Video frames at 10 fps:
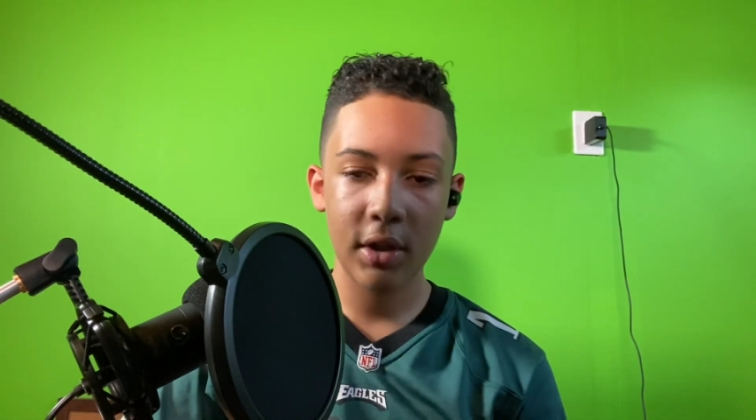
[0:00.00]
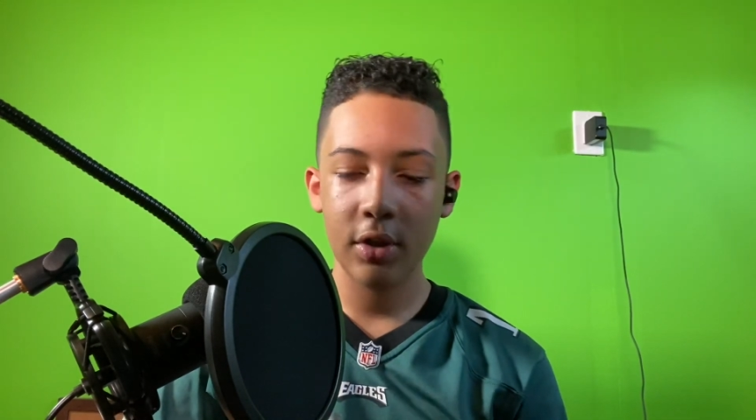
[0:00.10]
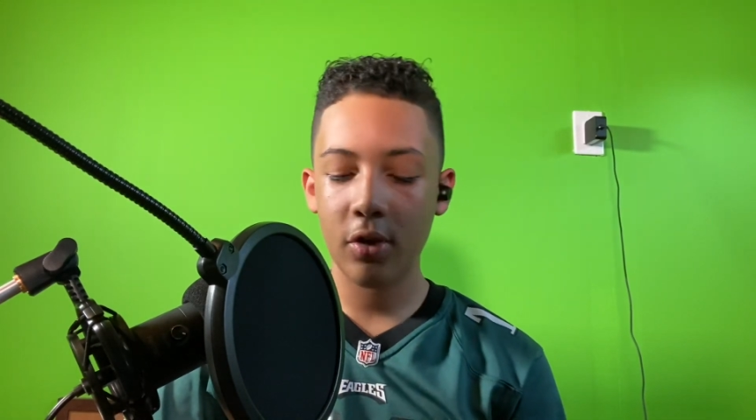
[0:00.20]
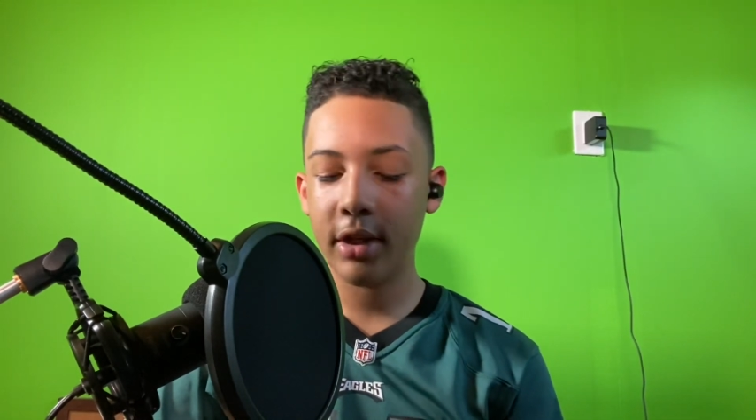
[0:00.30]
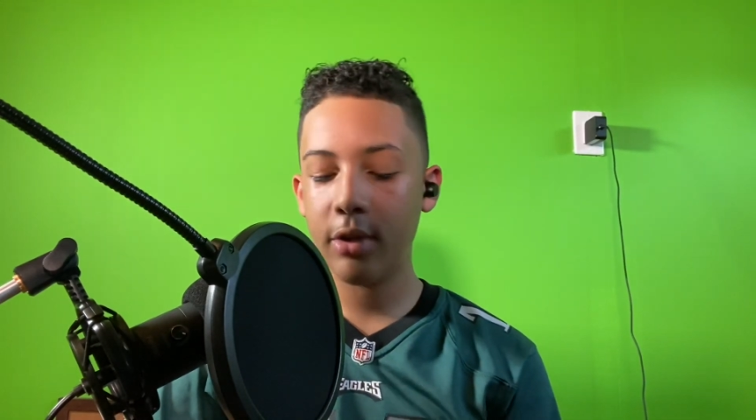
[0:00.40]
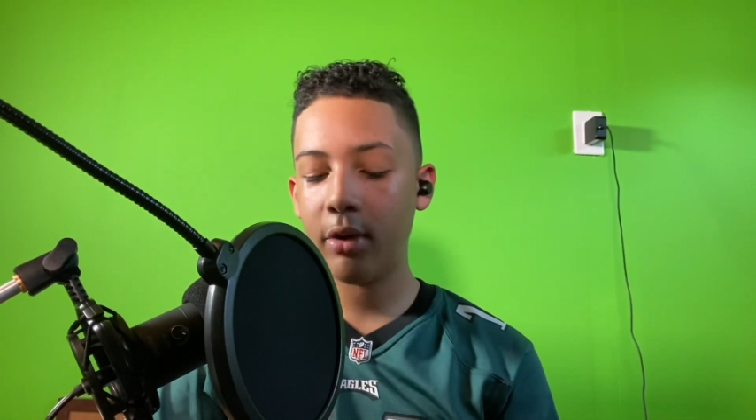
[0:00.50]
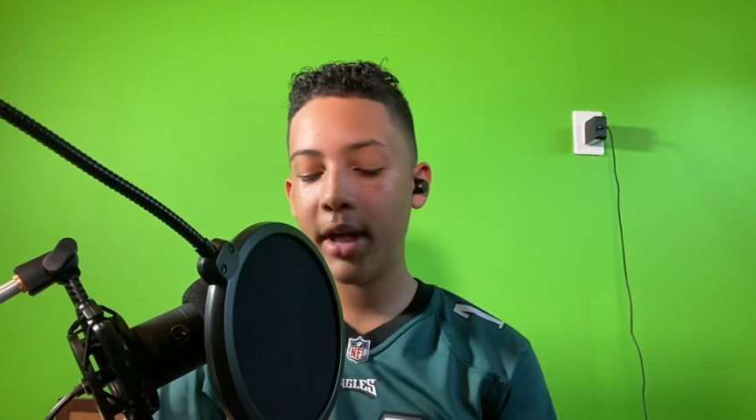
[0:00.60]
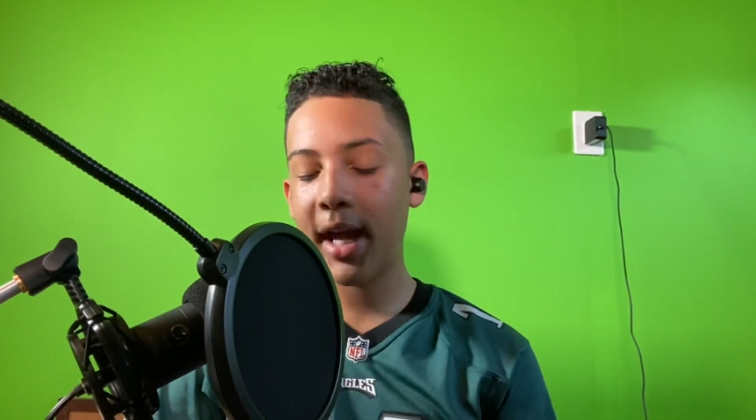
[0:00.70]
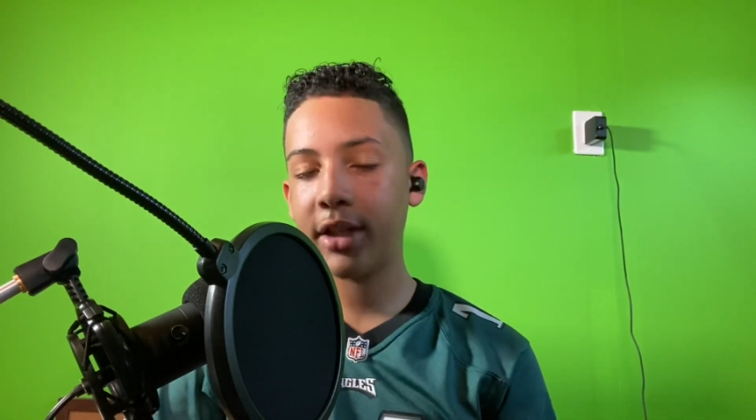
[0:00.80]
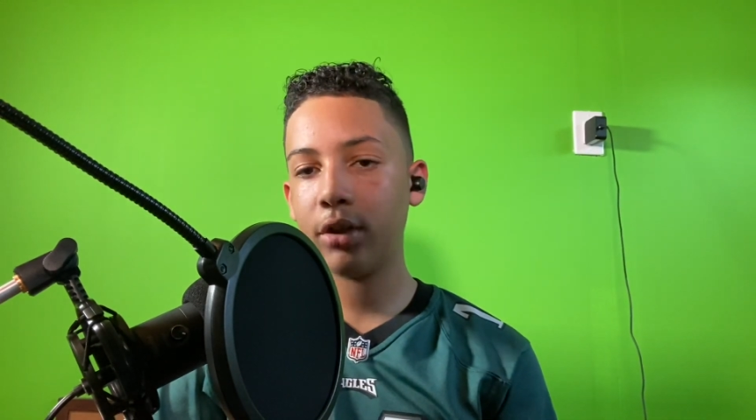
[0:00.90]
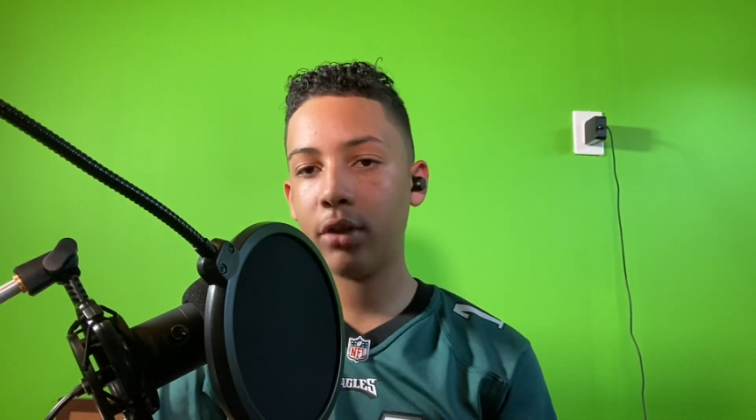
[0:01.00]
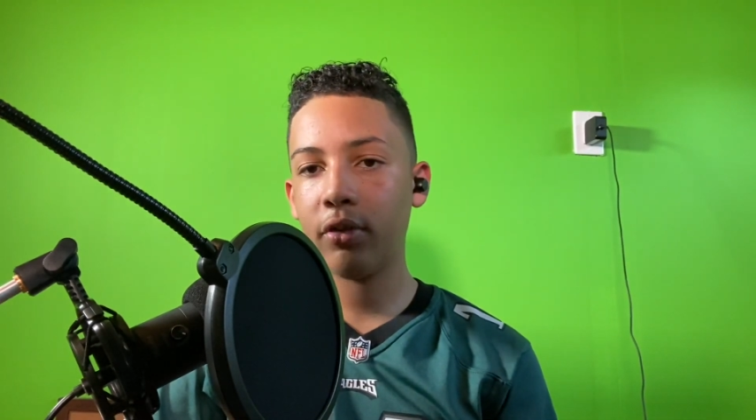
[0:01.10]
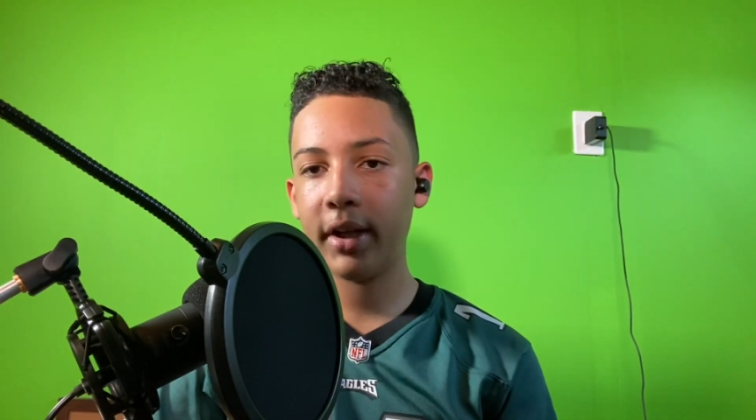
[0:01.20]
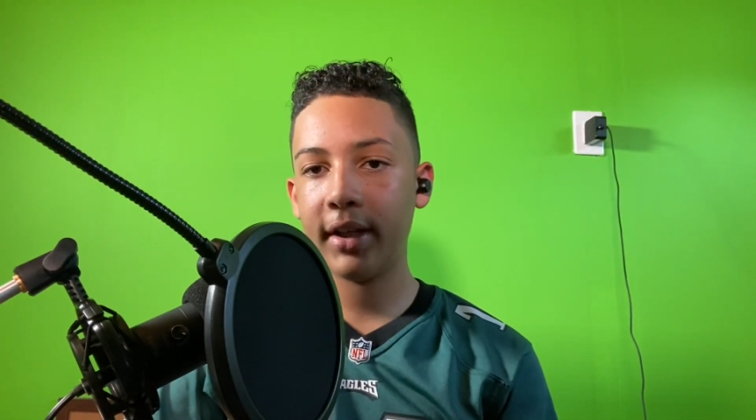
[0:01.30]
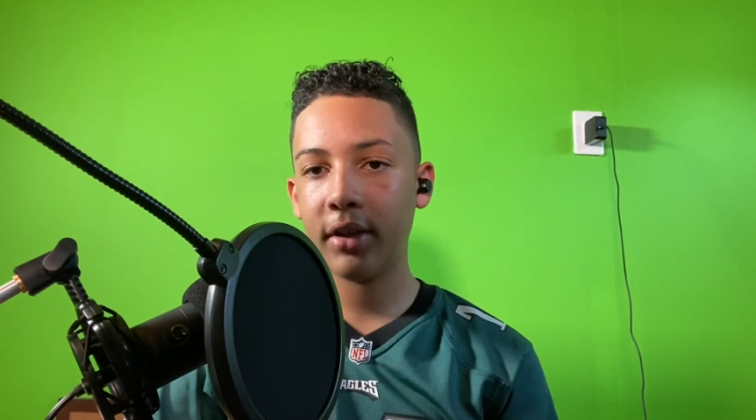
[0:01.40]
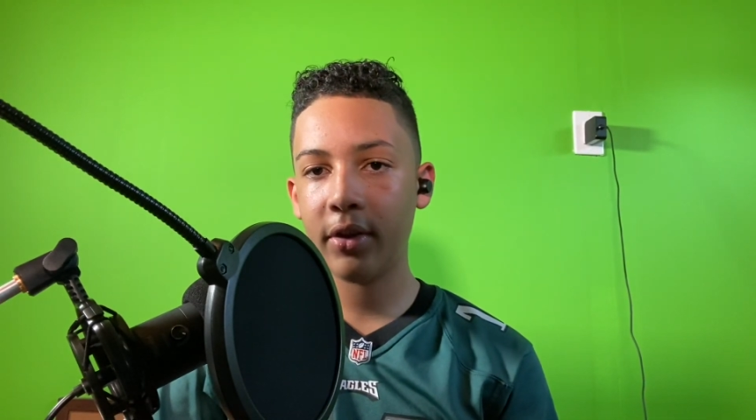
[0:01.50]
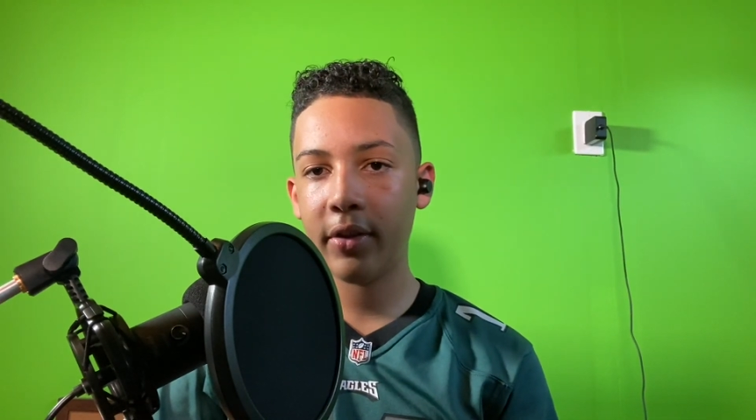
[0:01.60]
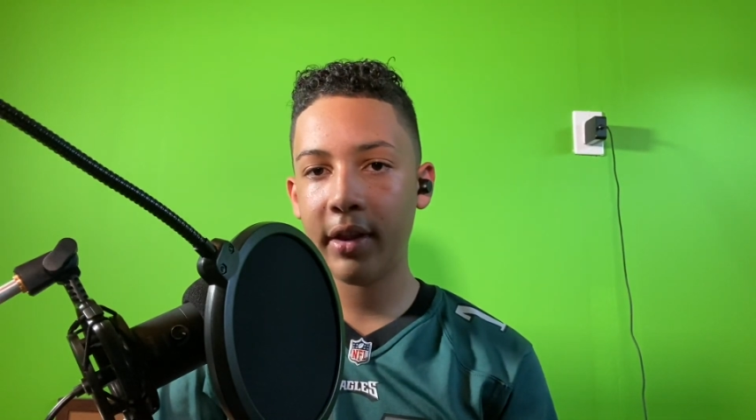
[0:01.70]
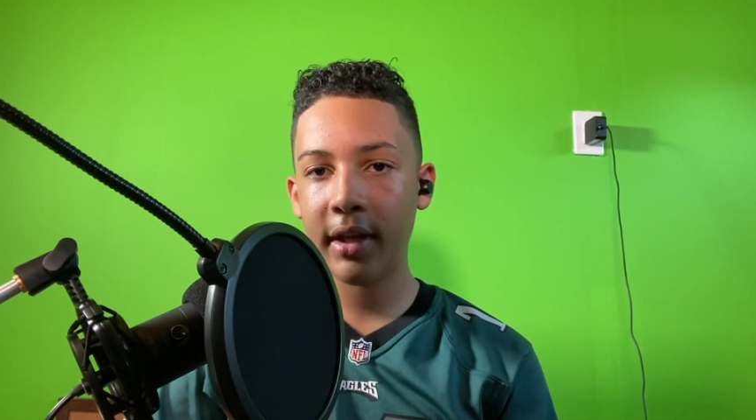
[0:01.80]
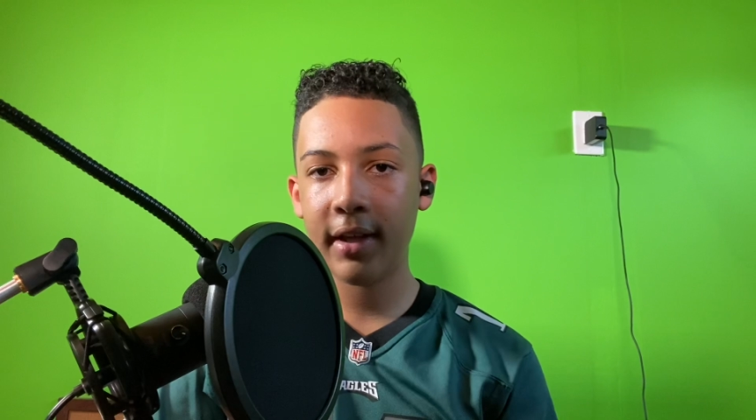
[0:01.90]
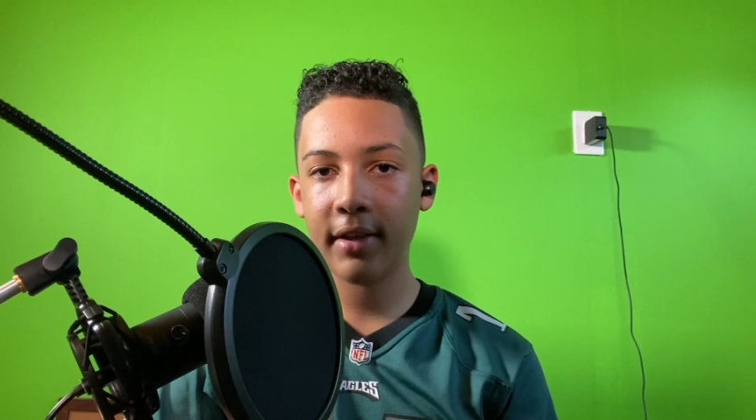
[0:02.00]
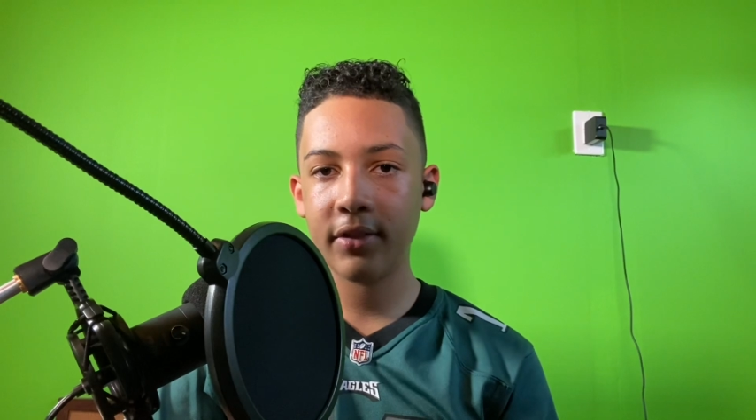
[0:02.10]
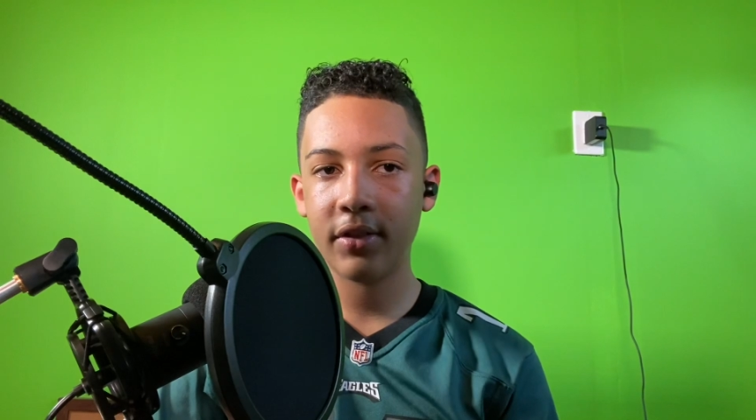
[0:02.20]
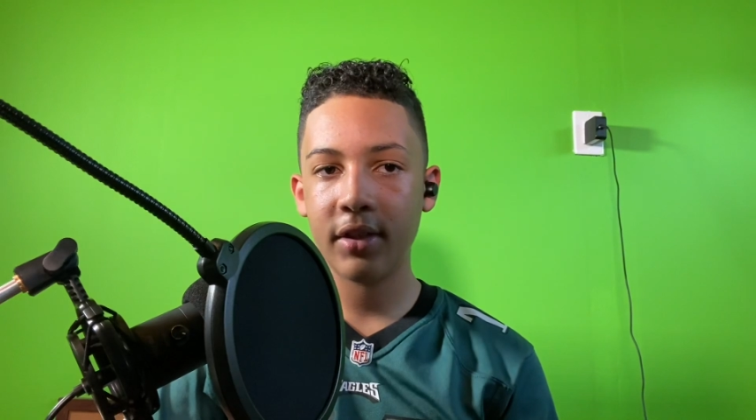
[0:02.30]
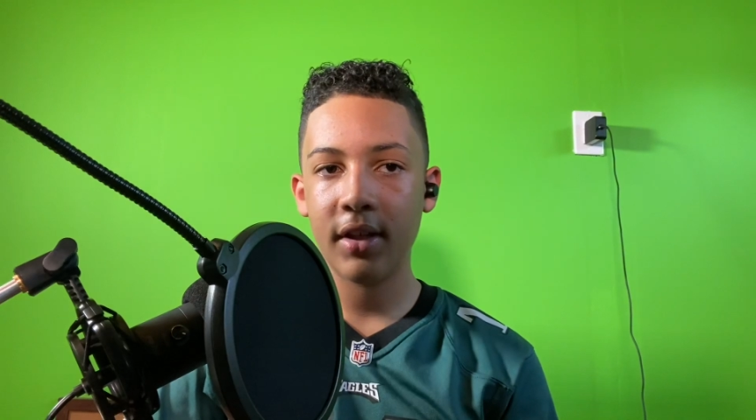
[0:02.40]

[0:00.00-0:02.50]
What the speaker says: Do they do any extracurricular things?